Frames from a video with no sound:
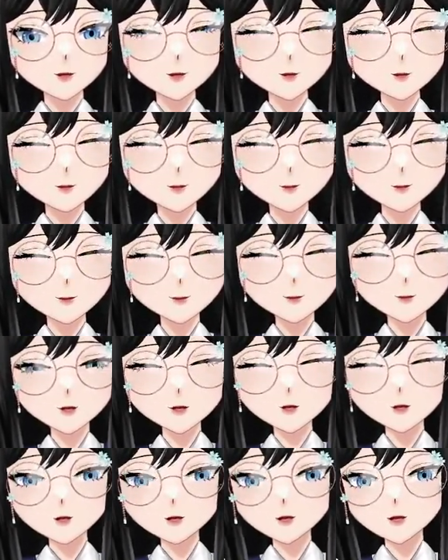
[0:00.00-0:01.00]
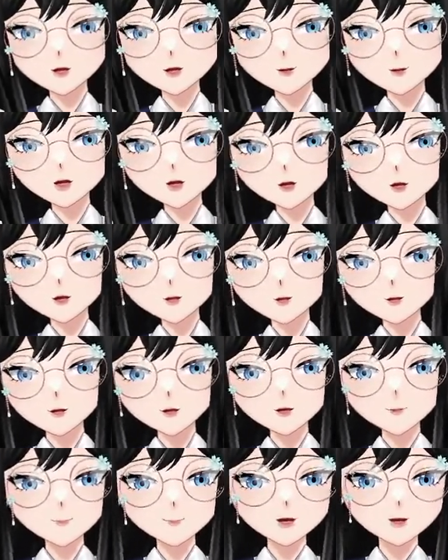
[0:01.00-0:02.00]
So here's an experiment.
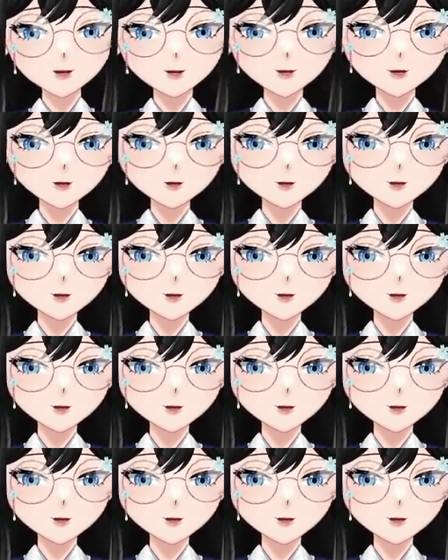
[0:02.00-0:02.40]
Bacteria